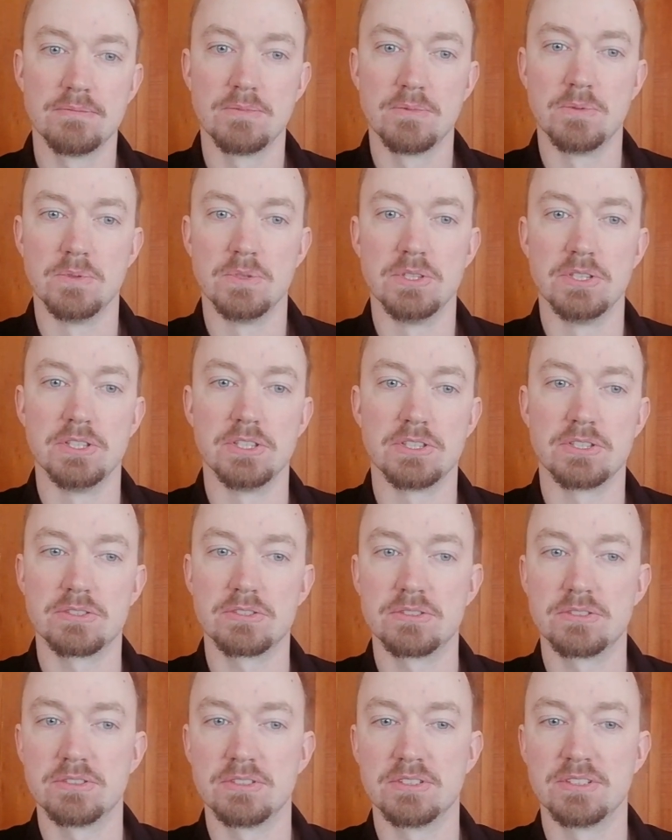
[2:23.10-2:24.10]

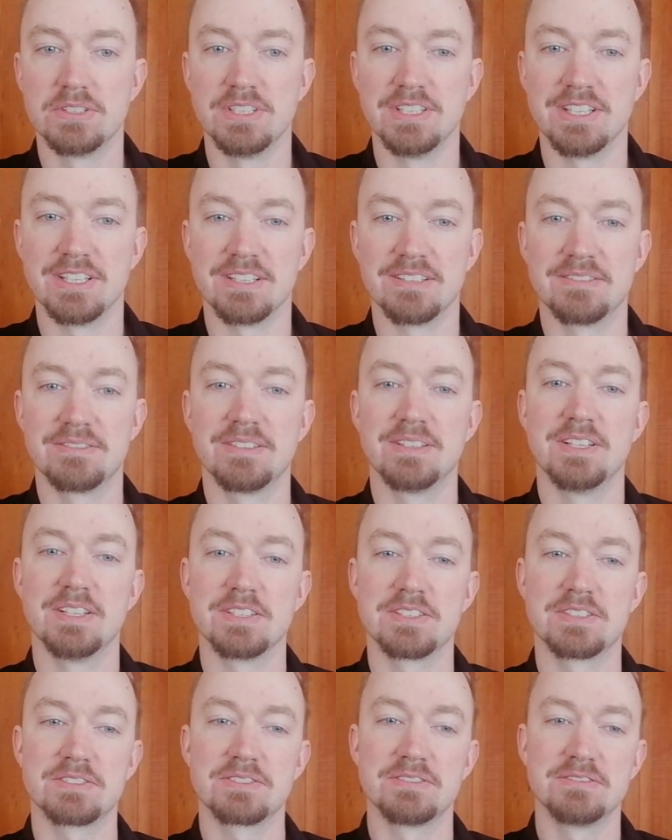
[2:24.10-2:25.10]
which yeah
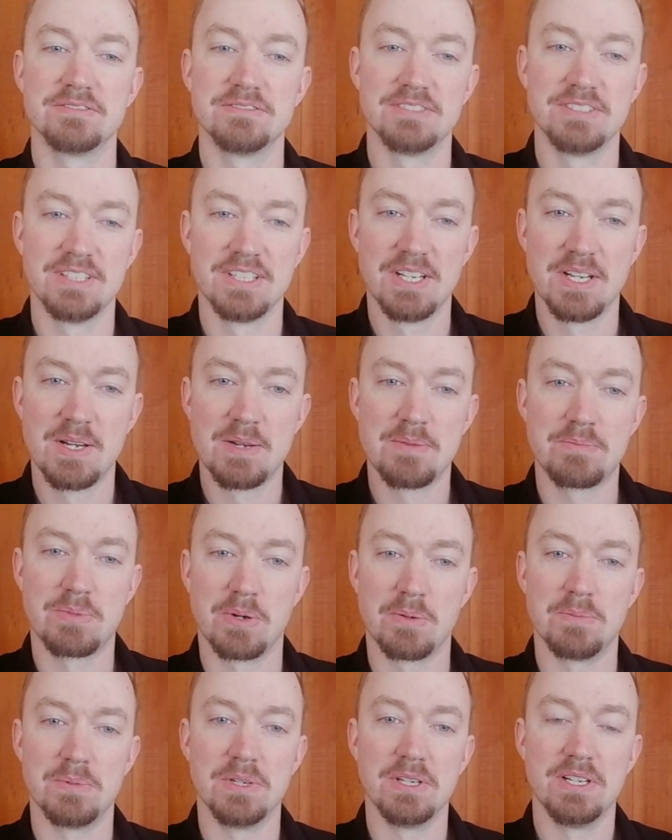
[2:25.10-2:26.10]
is
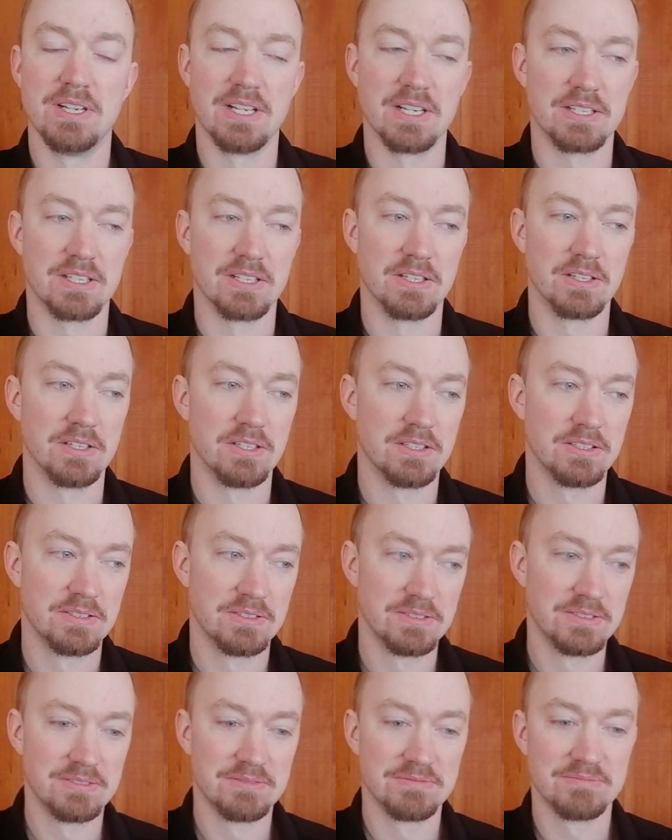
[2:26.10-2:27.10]
probably like a
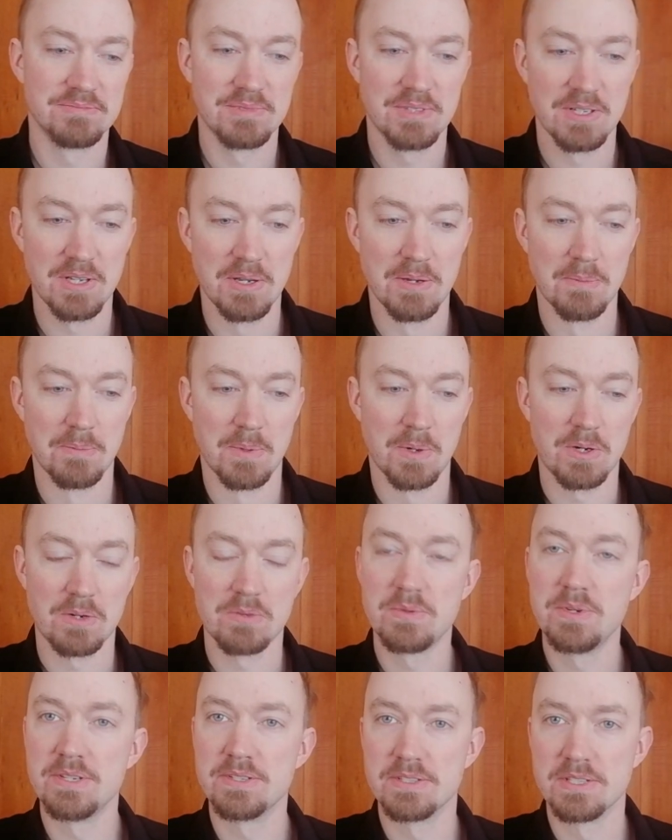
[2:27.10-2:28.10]
a more
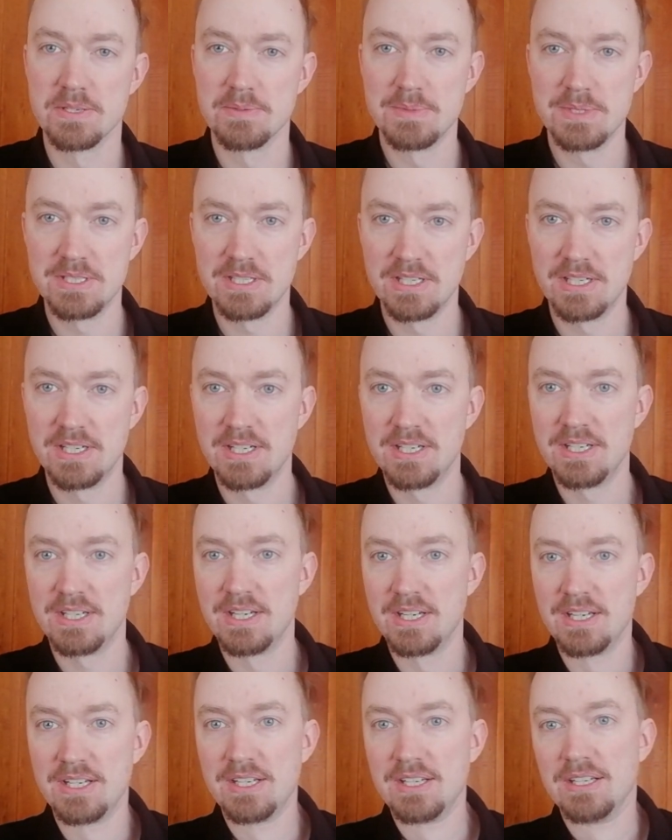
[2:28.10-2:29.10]
reasonable
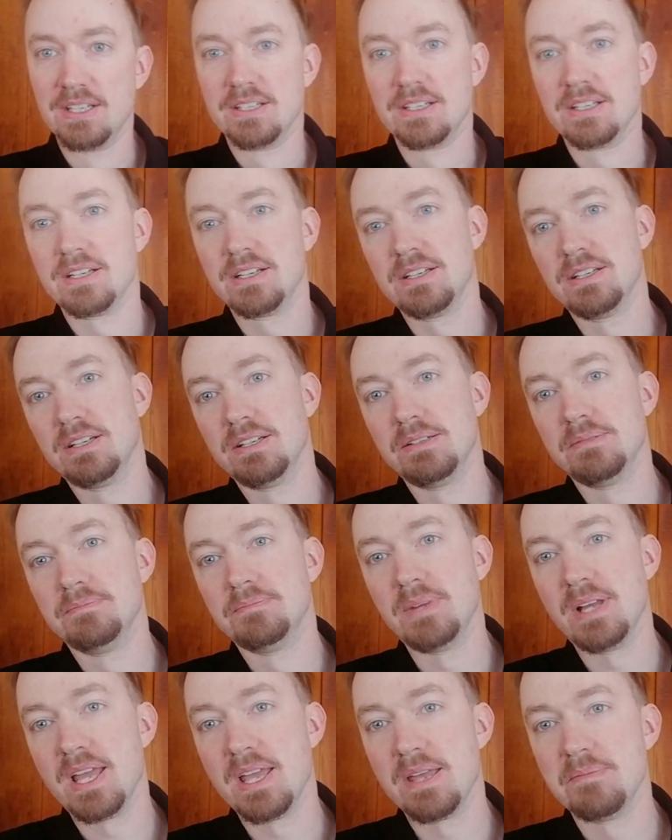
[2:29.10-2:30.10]

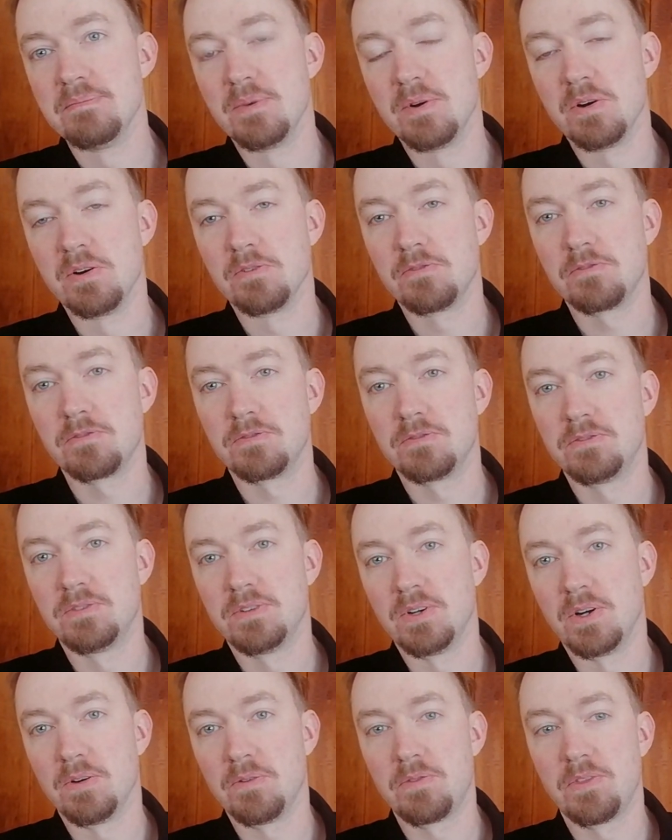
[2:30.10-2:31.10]
um, aim of
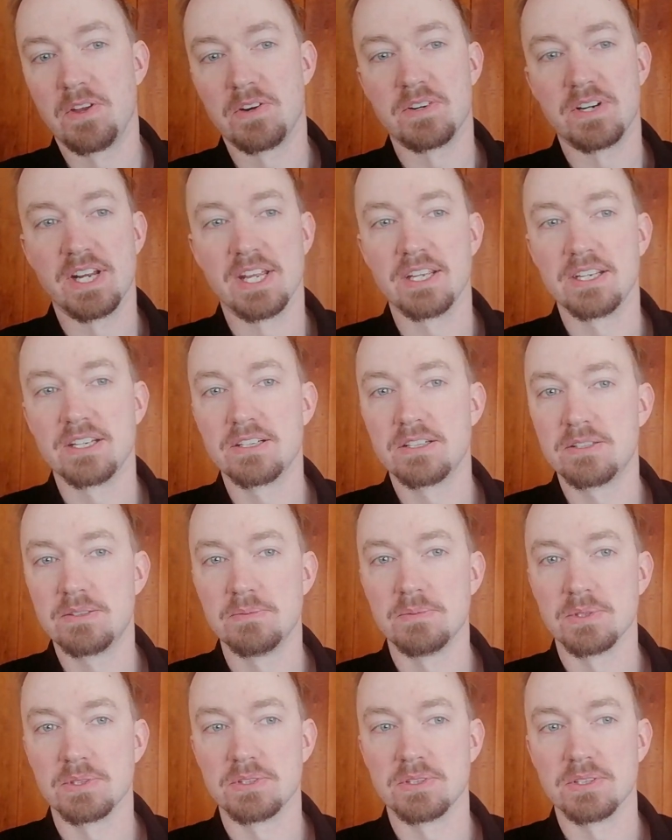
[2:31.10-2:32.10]
of their anger
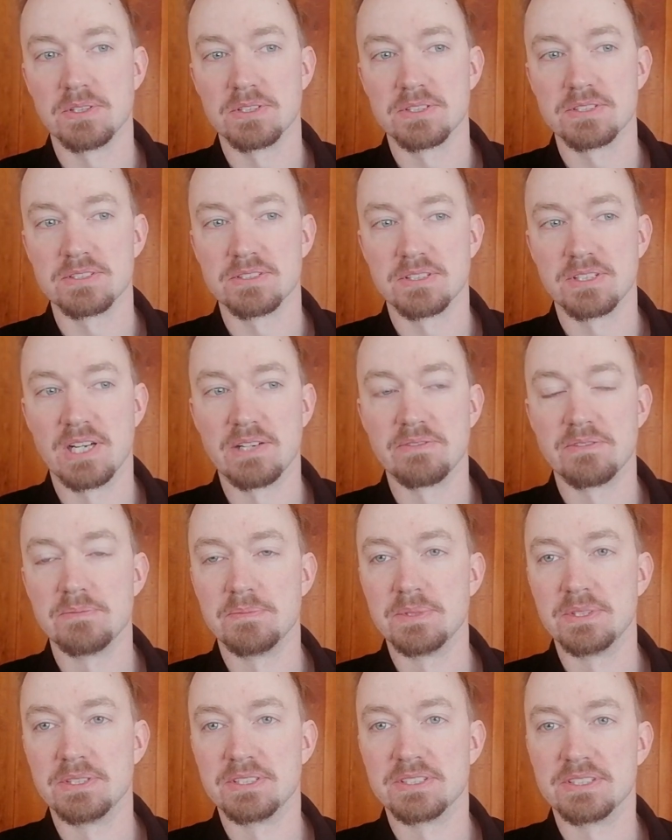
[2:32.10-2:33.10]
because the
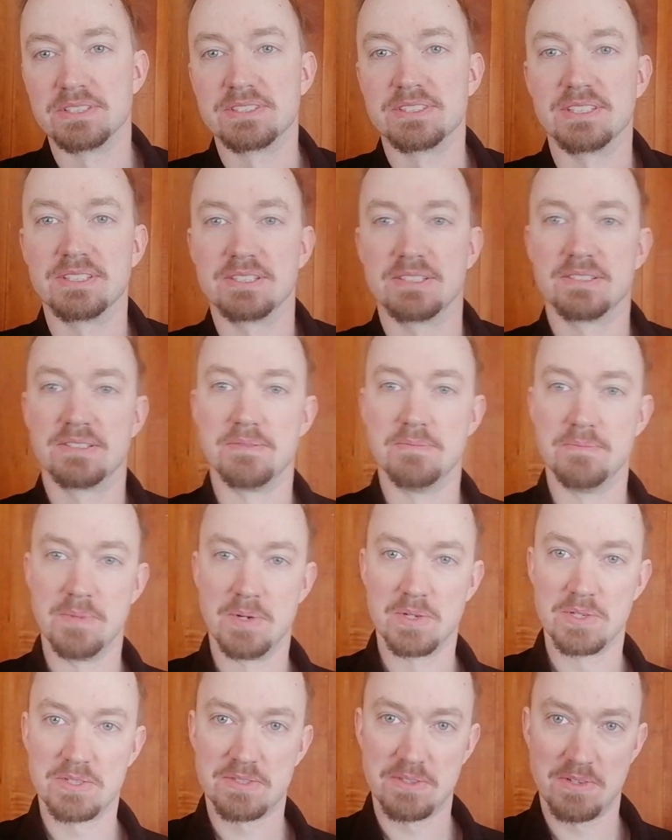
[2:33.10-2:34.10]
government is uh,
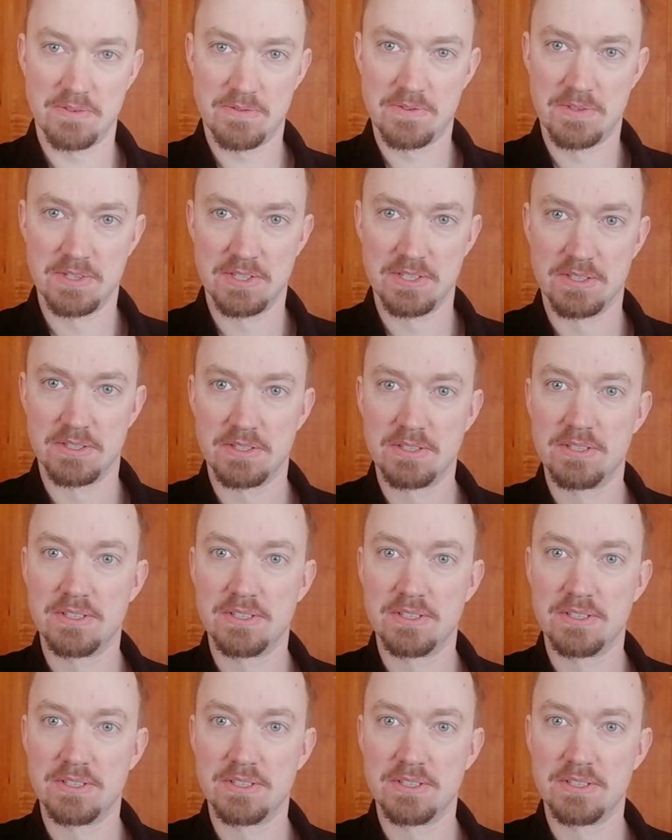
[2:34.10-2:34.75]
most of the